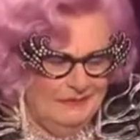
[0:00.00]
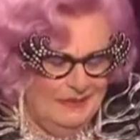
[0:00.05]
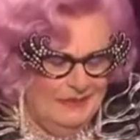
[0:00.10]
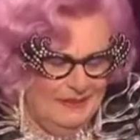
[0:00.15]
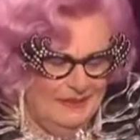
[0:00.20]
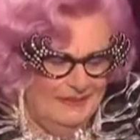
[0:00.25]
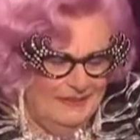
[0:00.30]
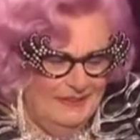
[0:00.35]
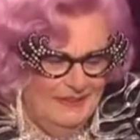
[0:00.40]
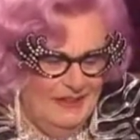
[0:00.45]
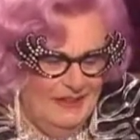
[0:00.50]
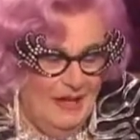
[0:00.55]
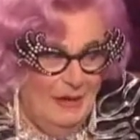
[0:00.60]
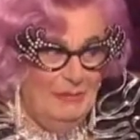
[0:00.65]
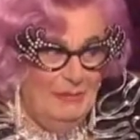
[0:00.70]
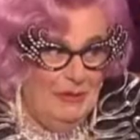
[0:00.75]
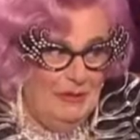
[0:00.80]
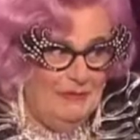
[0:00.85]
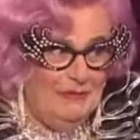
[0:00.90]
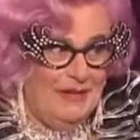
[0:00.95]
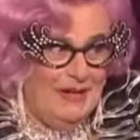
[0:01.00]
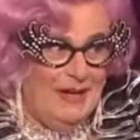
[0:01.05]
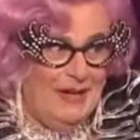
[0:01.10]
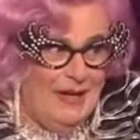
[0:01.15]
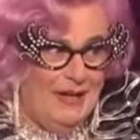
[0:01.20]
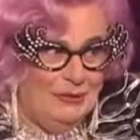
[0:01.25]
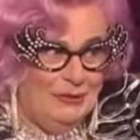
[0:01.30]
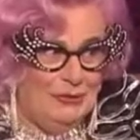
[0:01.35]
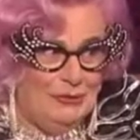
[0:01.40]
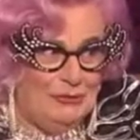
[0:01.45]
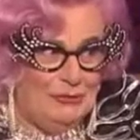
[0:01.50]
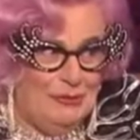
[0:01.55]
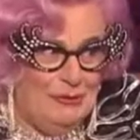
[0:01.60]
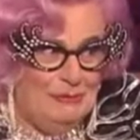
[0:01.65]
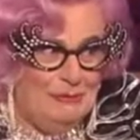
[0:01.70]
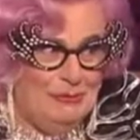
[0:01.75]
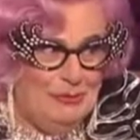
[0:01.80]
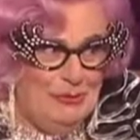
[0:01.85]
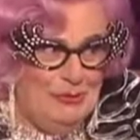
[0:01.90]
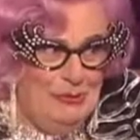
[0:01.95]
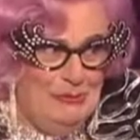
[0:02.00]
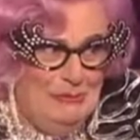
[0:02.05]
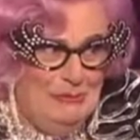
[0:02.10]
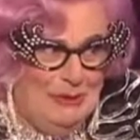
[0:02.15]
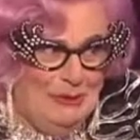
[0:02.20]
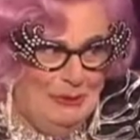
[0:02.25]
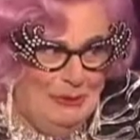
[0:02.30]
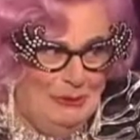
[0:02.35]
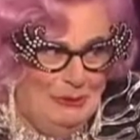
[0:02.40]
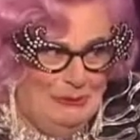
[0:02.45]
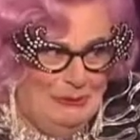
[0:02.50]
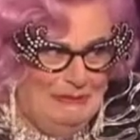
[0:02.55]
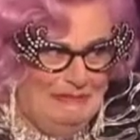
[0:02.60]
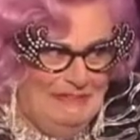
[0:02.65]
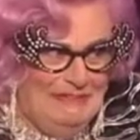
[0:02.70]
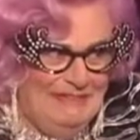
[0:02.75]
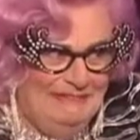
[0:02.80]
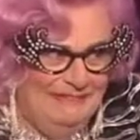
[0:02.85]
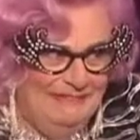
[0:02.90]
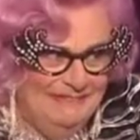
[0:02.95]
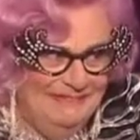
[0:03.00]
Well, a bit of a heartthrob too, by the look of you.